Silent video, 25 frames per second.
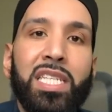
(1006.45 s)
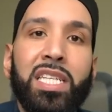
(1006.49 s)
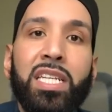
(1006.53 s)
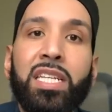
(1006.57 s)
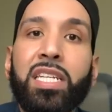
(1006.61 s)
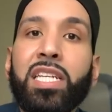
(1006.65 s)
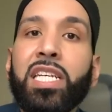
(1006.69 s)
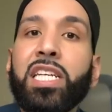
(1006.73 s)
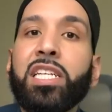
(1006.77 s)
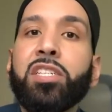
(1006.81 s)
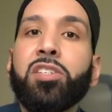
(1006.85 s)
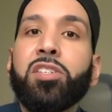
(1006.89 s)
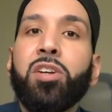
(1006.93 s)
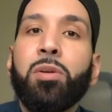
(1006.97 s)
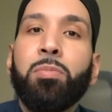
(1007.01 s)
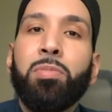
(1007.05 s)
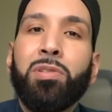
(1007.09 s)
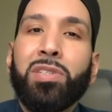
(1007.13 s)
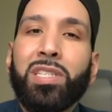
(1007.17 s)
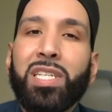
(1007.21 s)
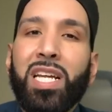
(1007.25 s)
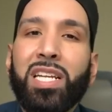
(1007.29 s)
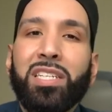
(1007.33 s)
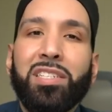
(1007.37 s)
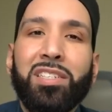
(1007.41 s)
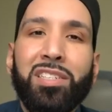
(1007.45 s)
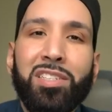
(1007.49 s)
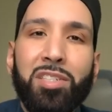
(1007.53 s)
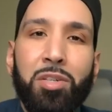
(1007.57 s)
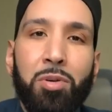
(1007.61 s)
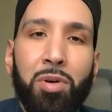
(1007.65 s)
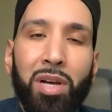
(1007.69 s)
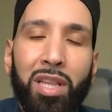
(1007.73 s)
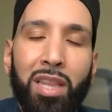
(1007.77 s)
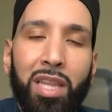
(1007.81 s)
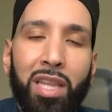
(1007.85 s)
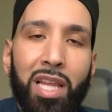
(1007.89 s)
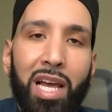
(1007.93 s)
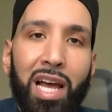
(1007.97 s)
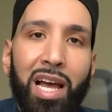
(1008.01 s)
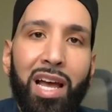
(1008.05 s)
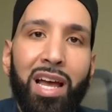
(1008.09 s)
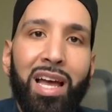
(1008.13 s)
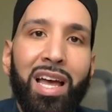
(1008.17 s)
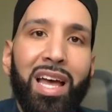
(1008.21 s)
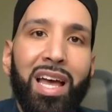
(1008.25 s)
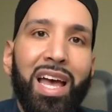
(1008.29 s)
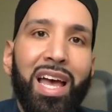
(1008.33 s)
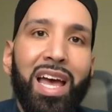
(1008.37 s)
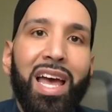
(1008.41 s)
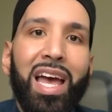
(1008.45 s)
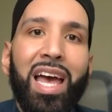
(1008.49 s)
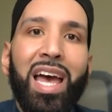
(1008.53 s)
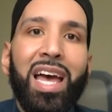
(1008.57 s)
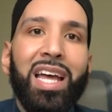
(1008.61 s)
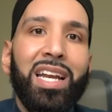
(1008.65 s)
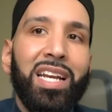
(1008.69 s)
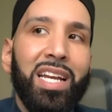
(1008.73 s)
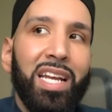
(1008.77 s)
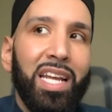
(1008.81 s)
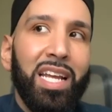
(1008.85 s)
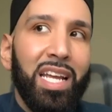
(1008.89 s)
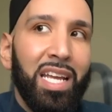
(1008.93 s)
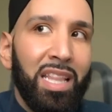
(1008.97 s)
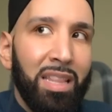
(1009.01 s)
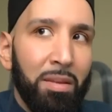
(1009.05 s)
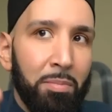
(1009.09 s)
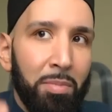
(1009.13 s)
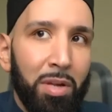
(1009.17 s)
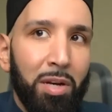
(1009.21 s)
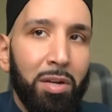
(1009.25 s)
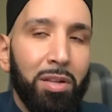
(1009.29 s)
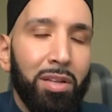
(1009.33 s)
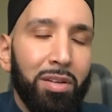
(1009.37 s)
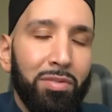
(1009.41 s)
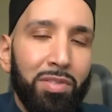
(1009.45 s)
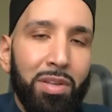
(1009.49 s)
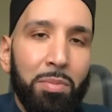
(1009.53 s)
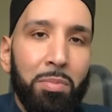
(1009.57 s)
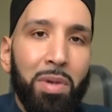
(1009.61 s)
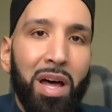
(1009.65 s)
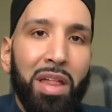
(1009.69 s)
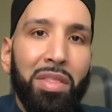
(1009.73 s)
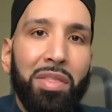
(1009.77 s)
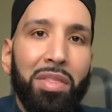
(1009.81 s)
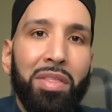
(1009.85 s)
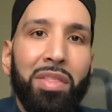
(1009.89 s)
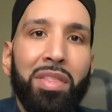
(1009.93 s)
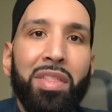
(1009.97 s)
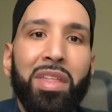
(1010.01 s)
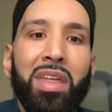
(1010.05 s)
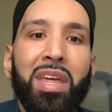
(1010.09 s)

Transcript: the deeds are presented to Allah and in the middle of the month.